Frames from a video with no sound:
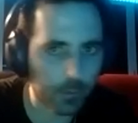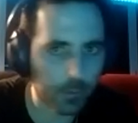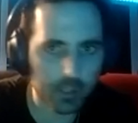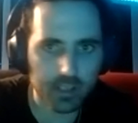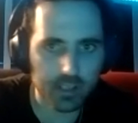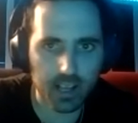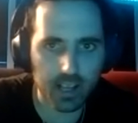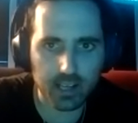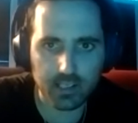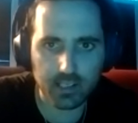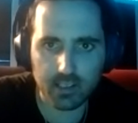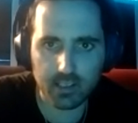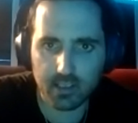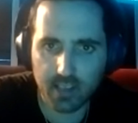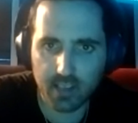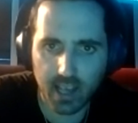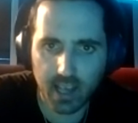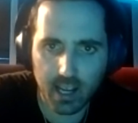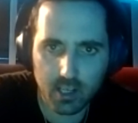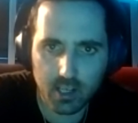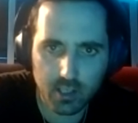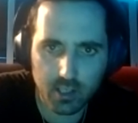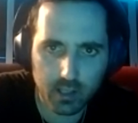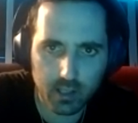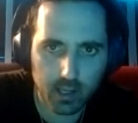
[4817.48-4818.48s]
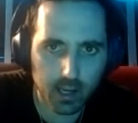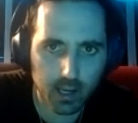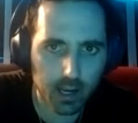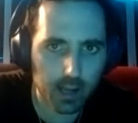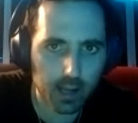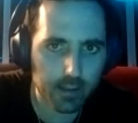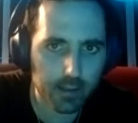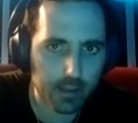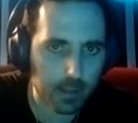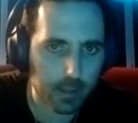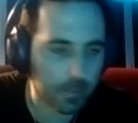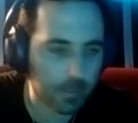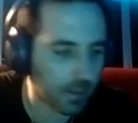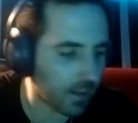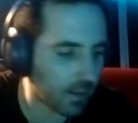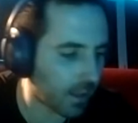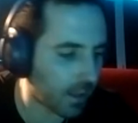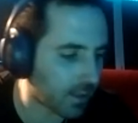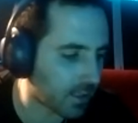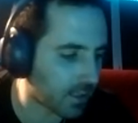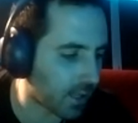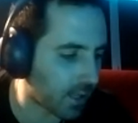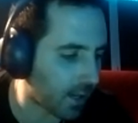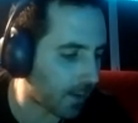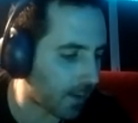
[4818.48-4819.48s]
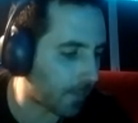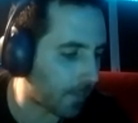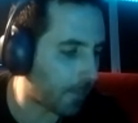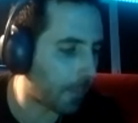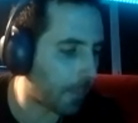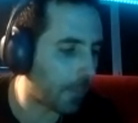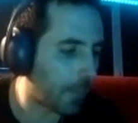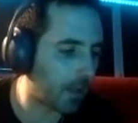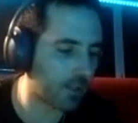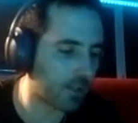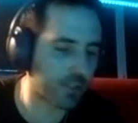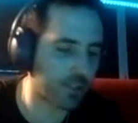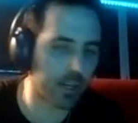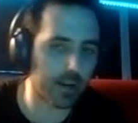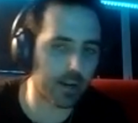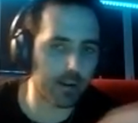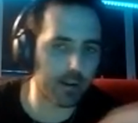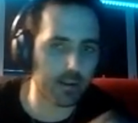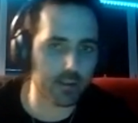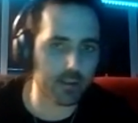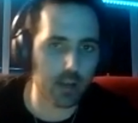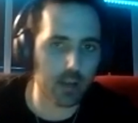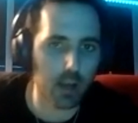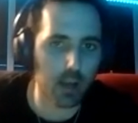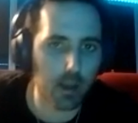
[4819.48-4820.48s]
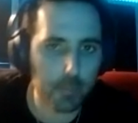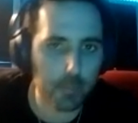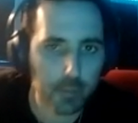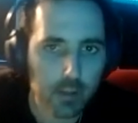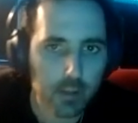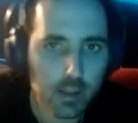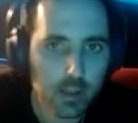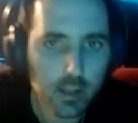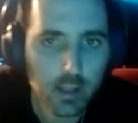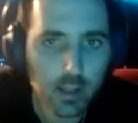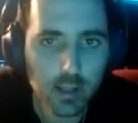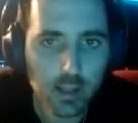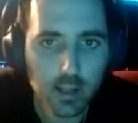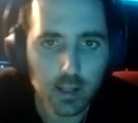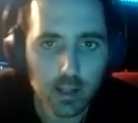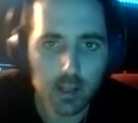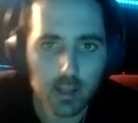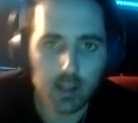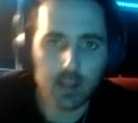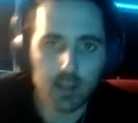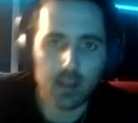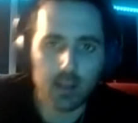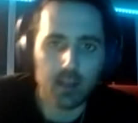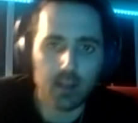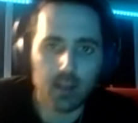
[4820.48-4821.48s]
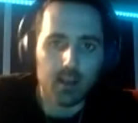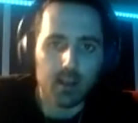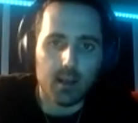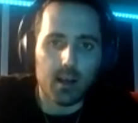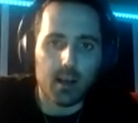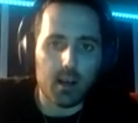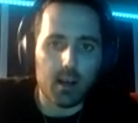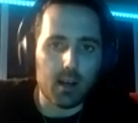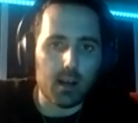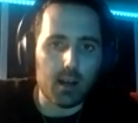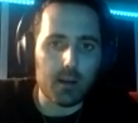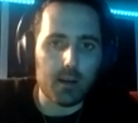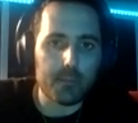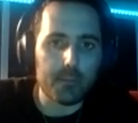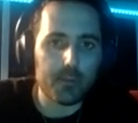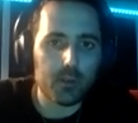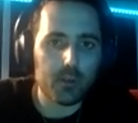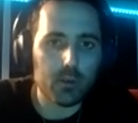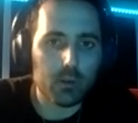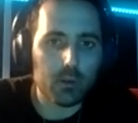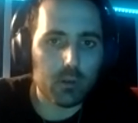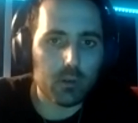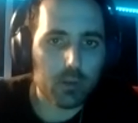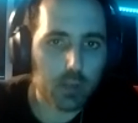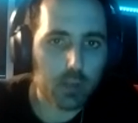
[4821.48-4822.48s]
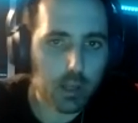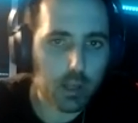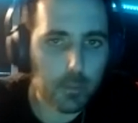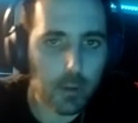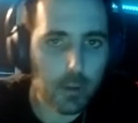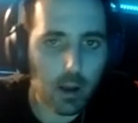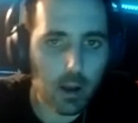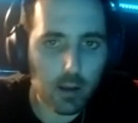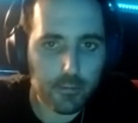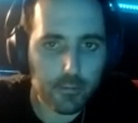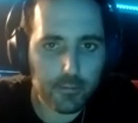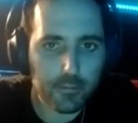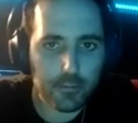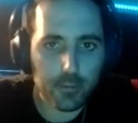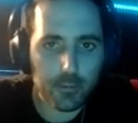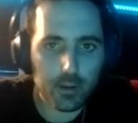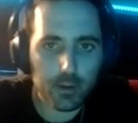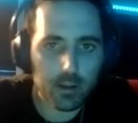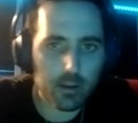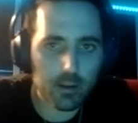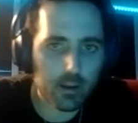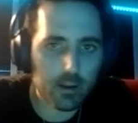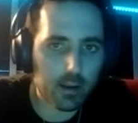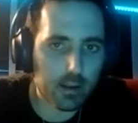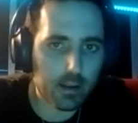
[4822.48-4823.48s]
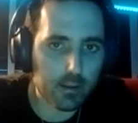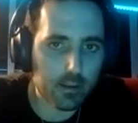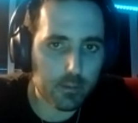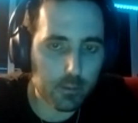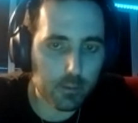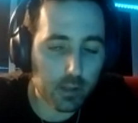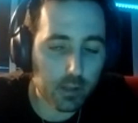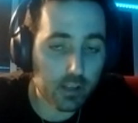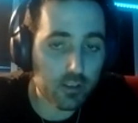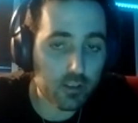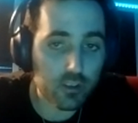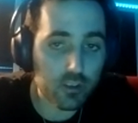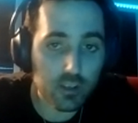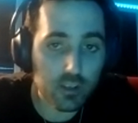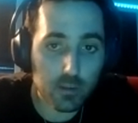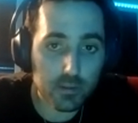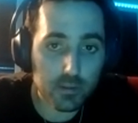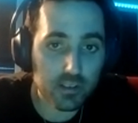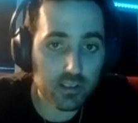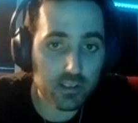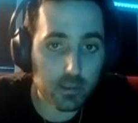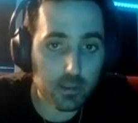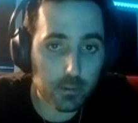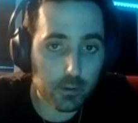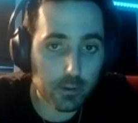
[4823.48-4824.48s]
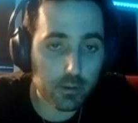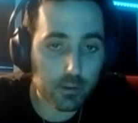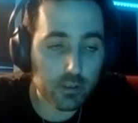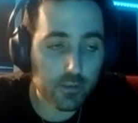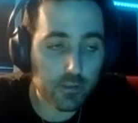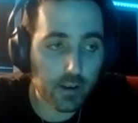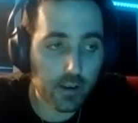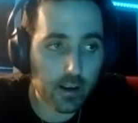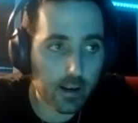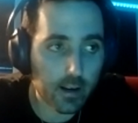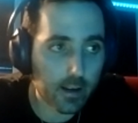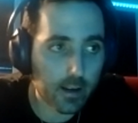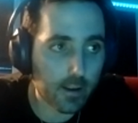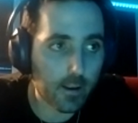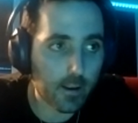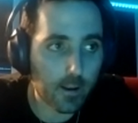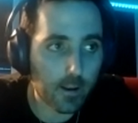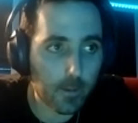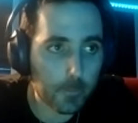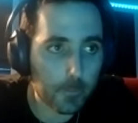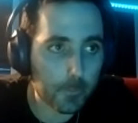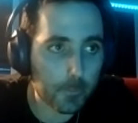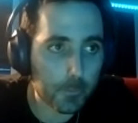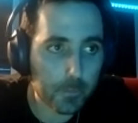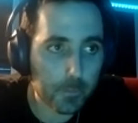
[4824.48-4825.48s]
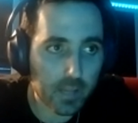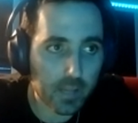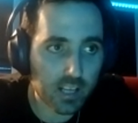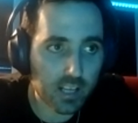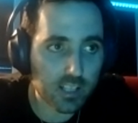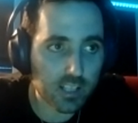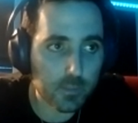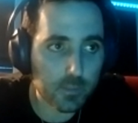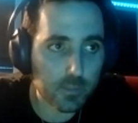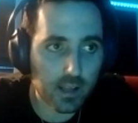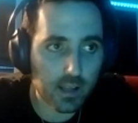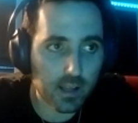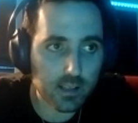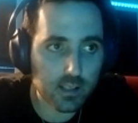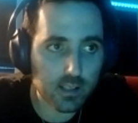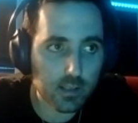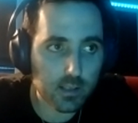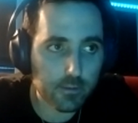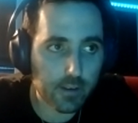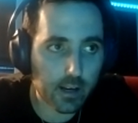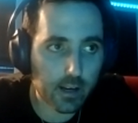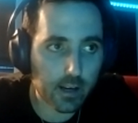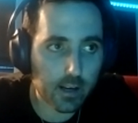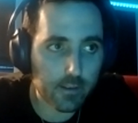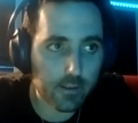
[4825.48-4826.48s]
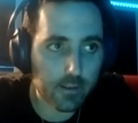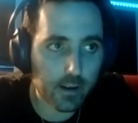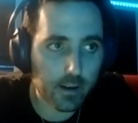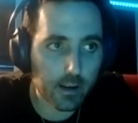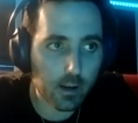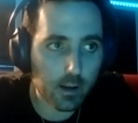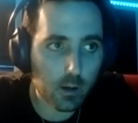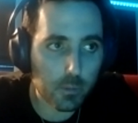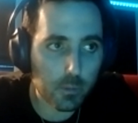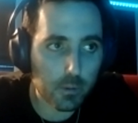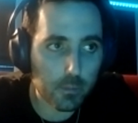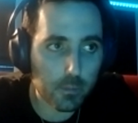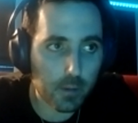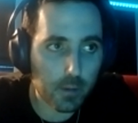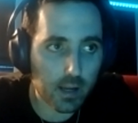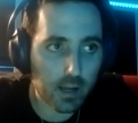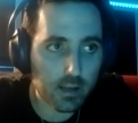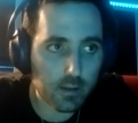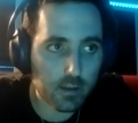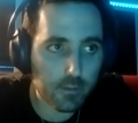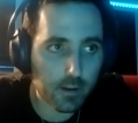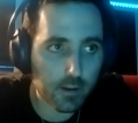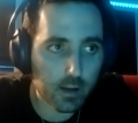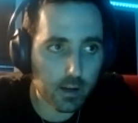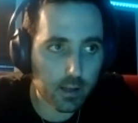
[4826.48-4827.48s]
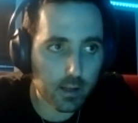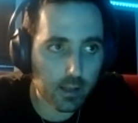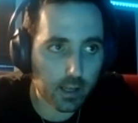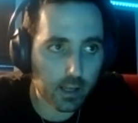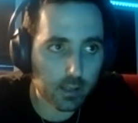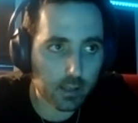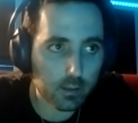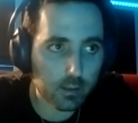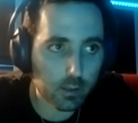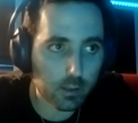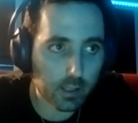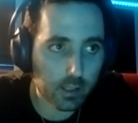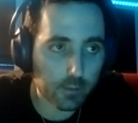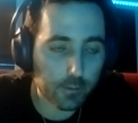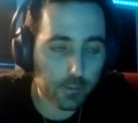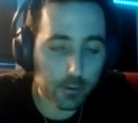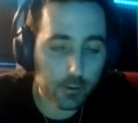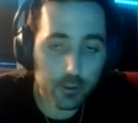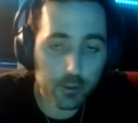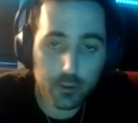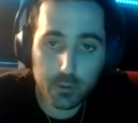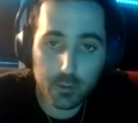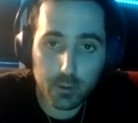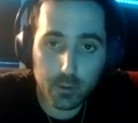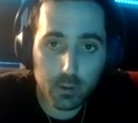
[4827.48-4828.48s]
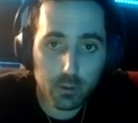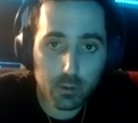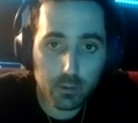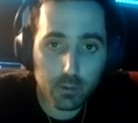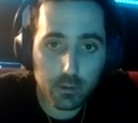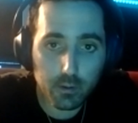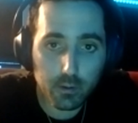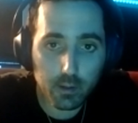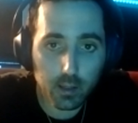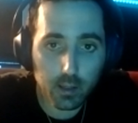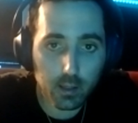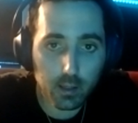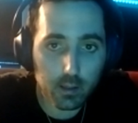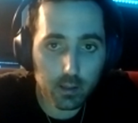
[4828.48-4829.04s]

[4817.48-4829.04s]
Then Vertex and Sag in the 8th. I mean, that's like a cherry on top. You'll come off in relationships with someone who's very expansive, very, very open-minded, very like looking for truth.